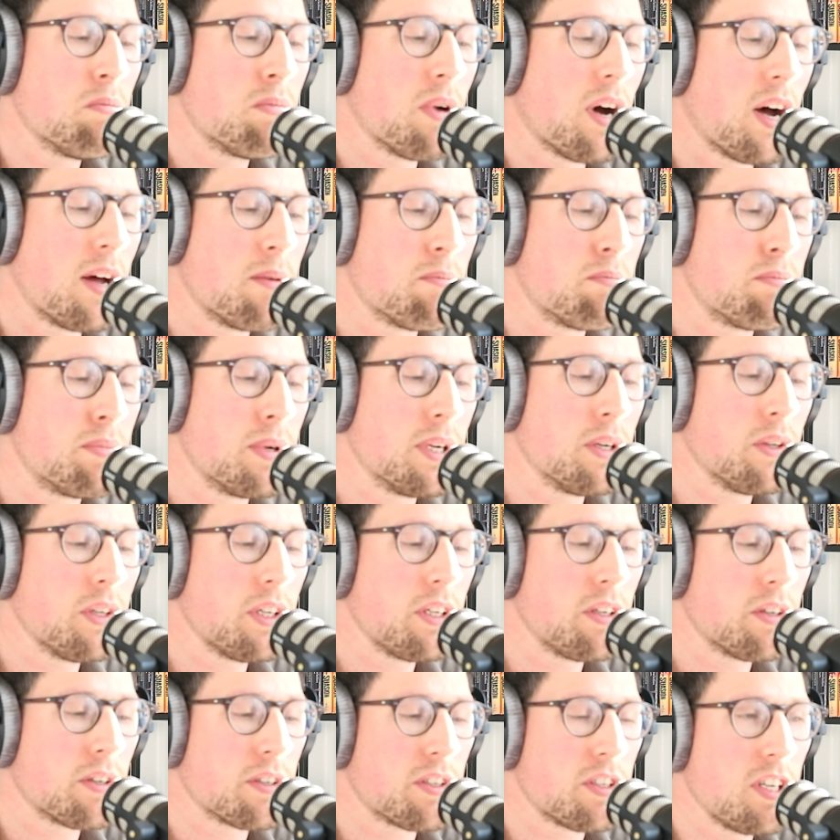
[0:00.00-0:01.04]
but
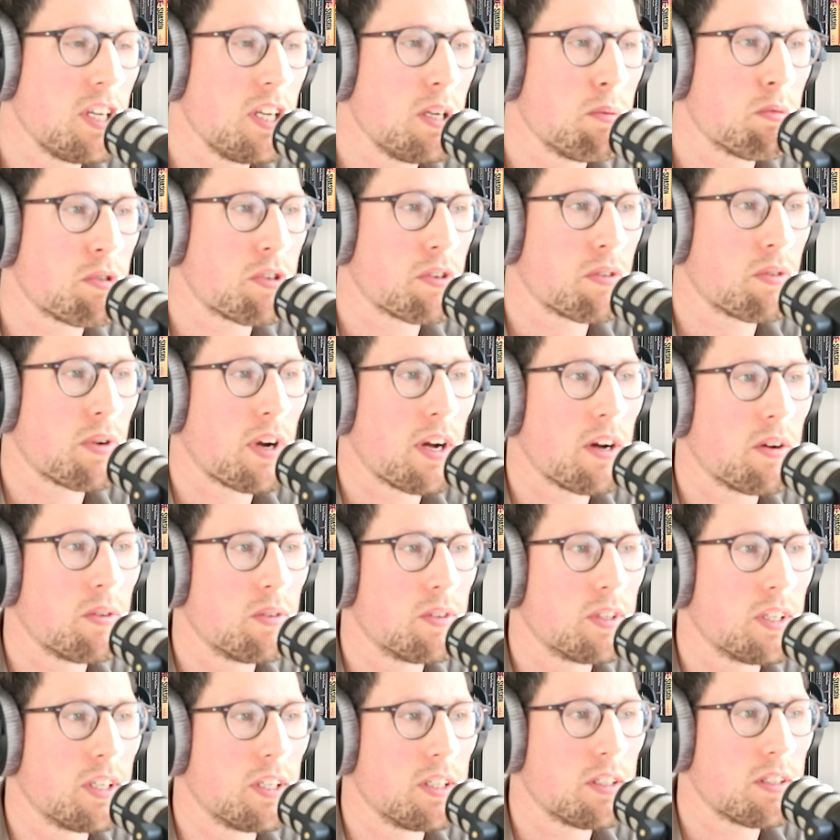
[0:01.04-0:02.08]
building your teams
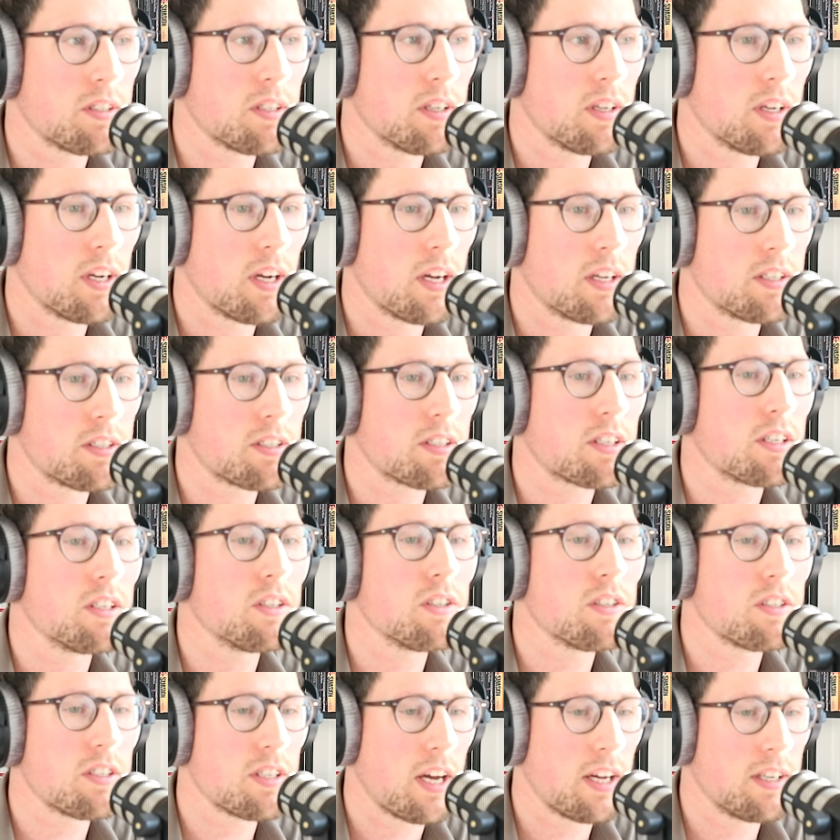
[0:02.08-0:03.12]
around these
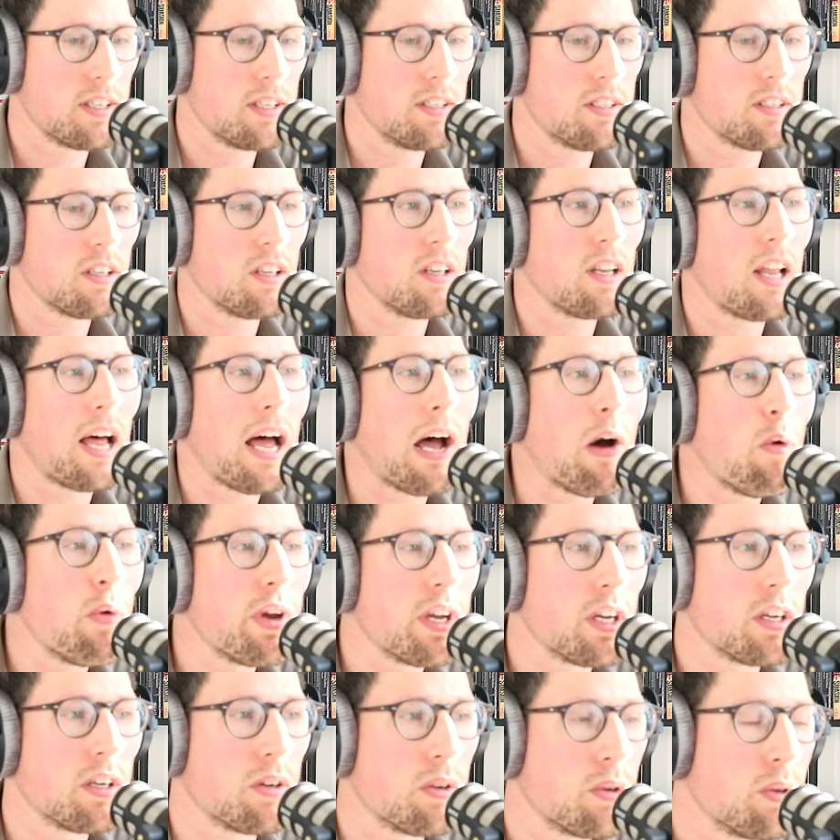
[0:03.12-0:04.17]
skill set is
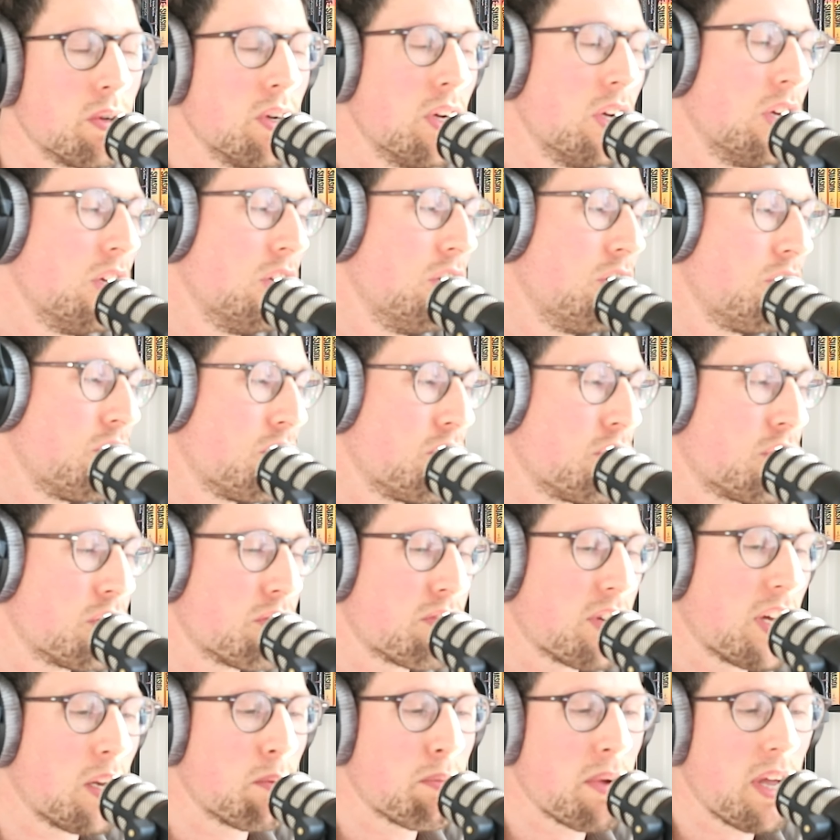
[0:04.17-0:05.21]
allowing you to
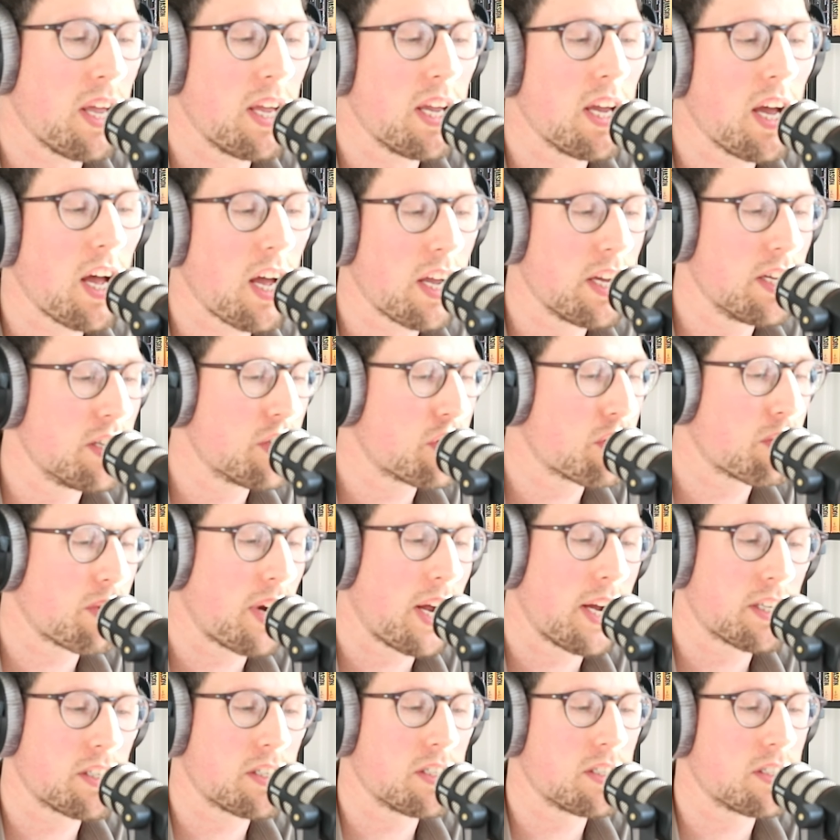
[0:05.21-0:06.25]
develop AI
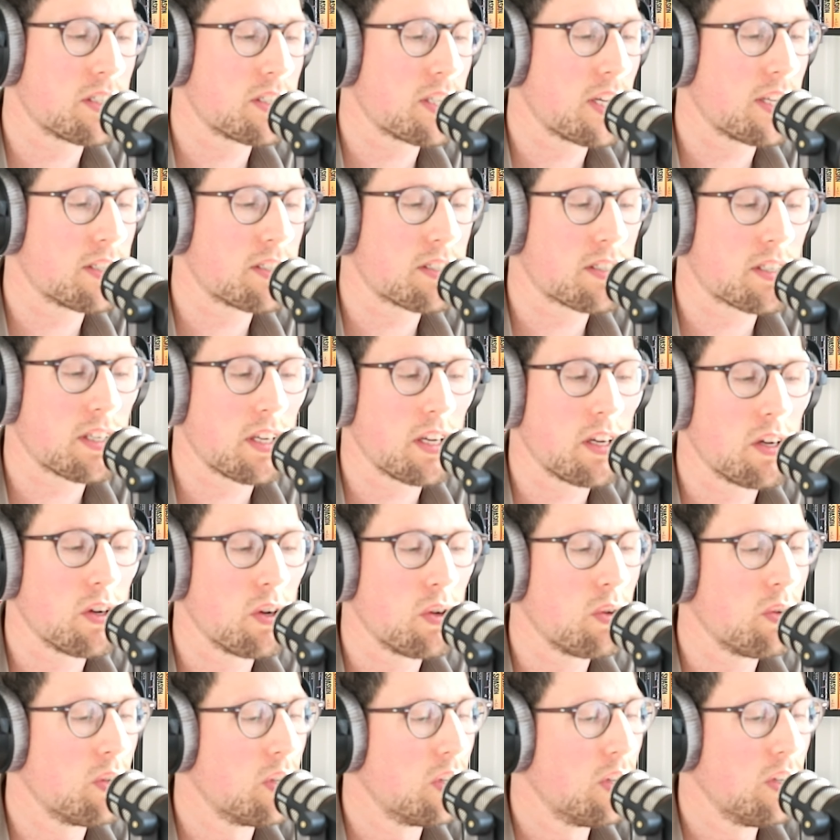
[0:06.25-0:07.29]
interactions at
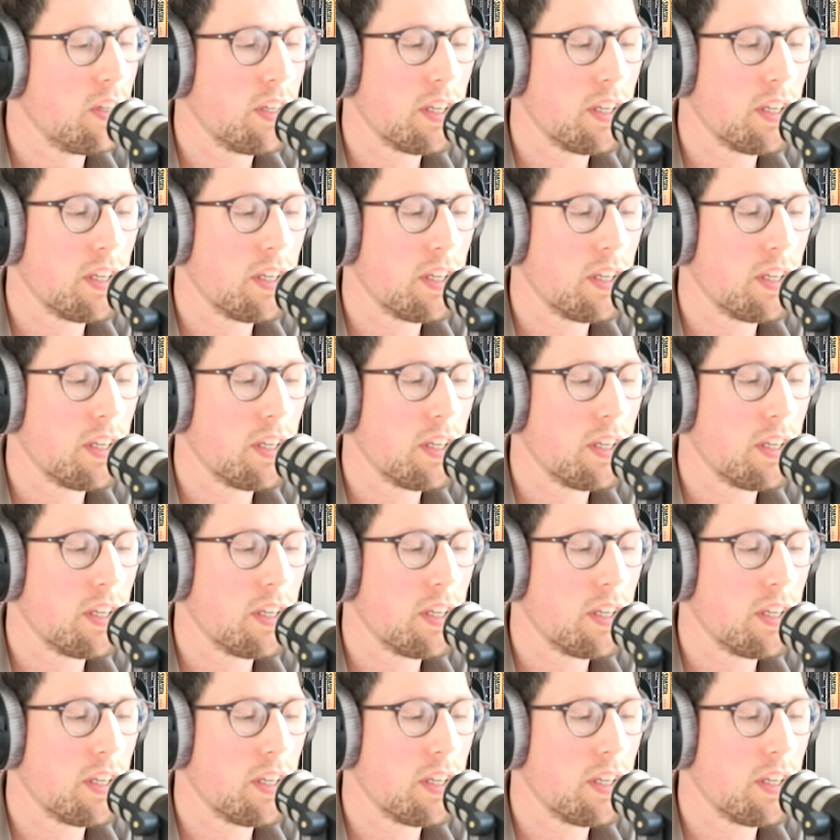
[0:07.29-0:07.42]
scale.